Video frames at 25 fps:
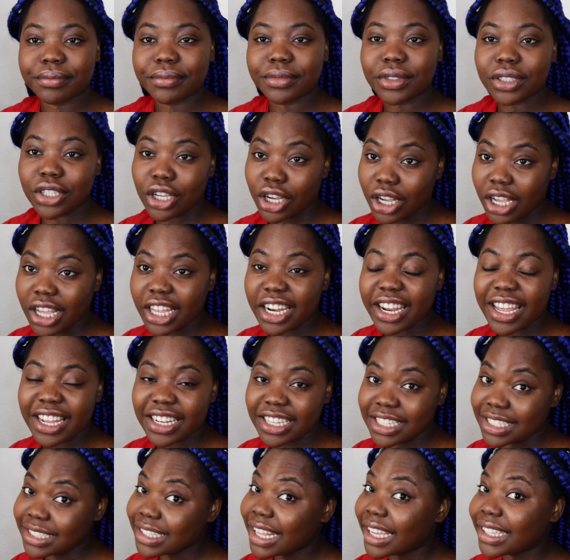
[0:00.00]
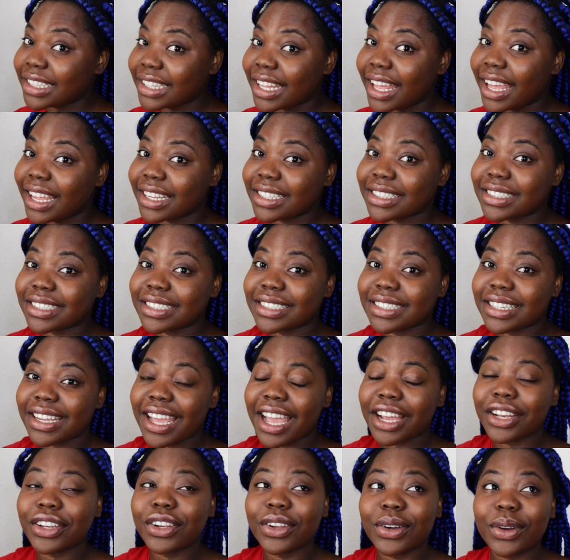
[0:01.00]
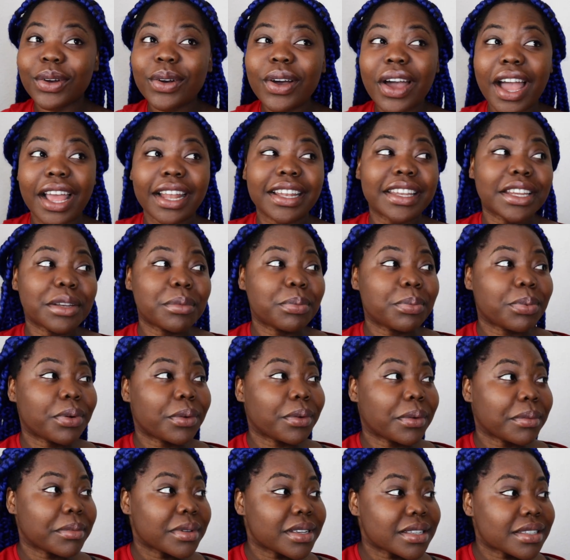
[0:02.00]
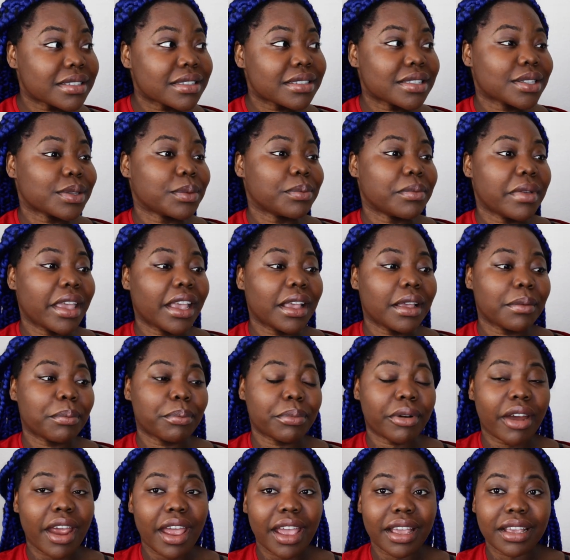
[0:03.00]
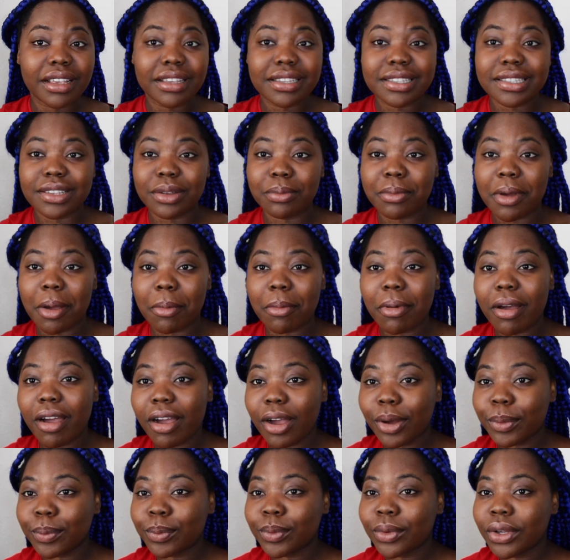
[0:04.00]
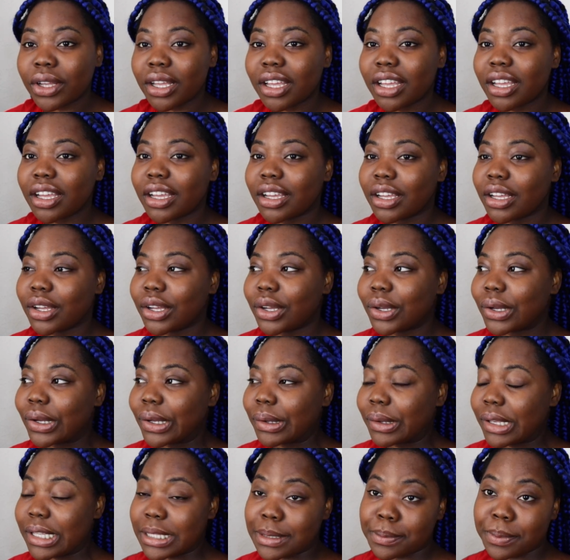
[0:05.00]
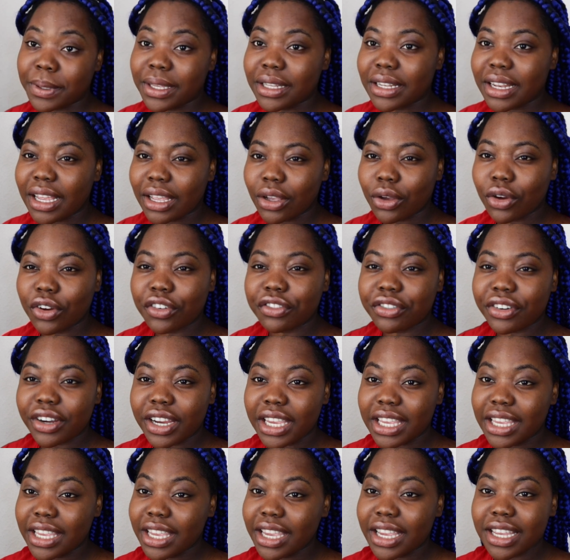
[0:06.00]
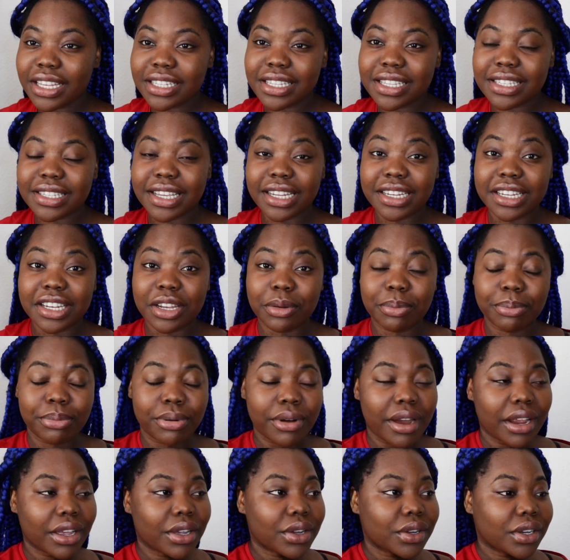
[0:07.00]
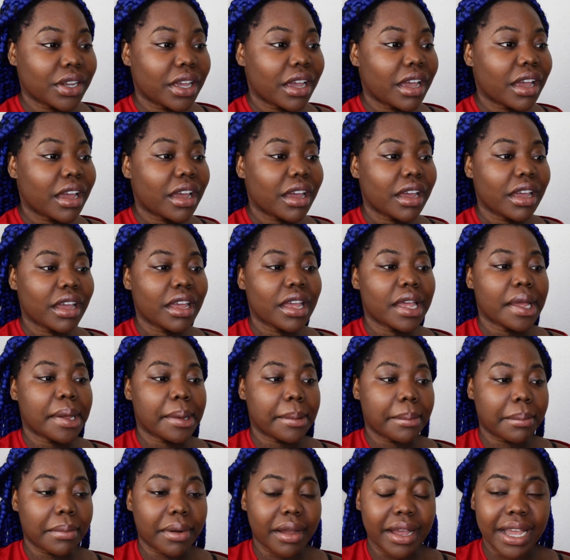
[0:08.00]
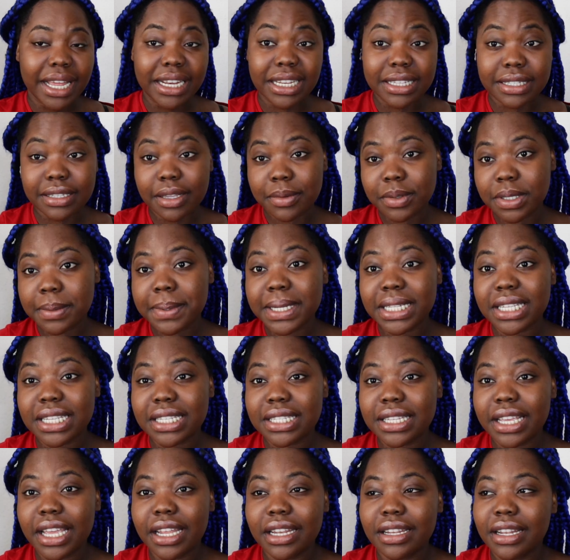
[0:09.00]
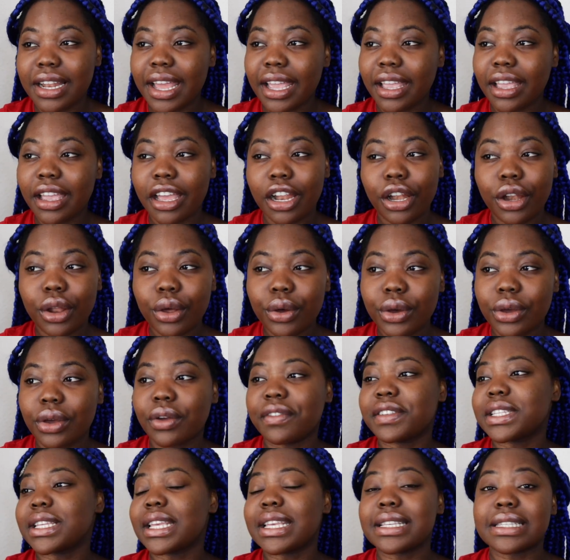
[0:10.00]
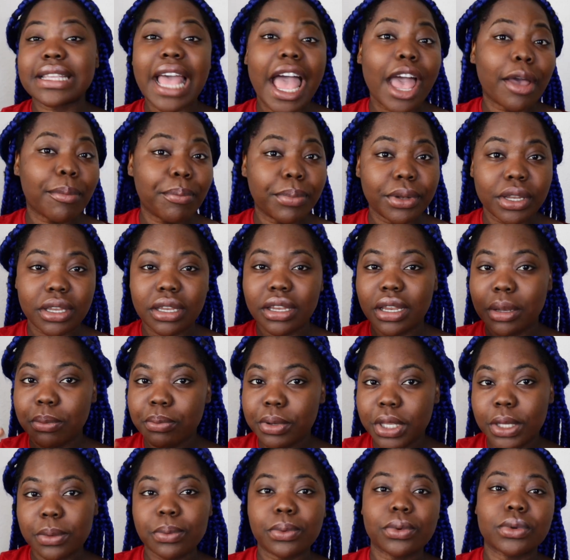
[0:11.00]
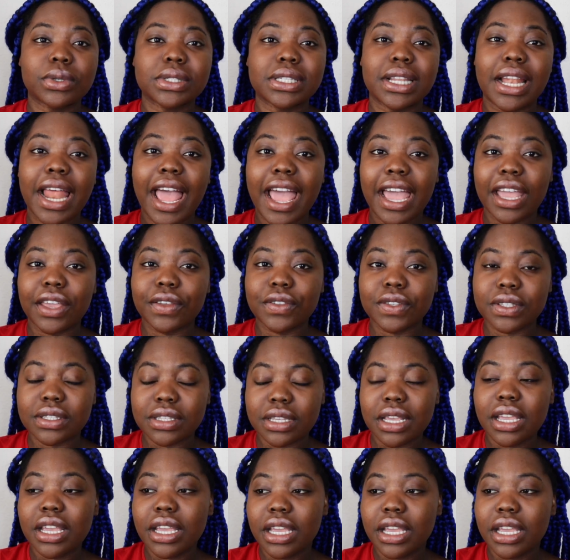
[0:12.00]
y'all gotta understand that. I know I did promise to make pranks on my mom. It's been like over a year since I did a prank on her. But at the same time, as I said, like, a lot of it's happening in people's lives.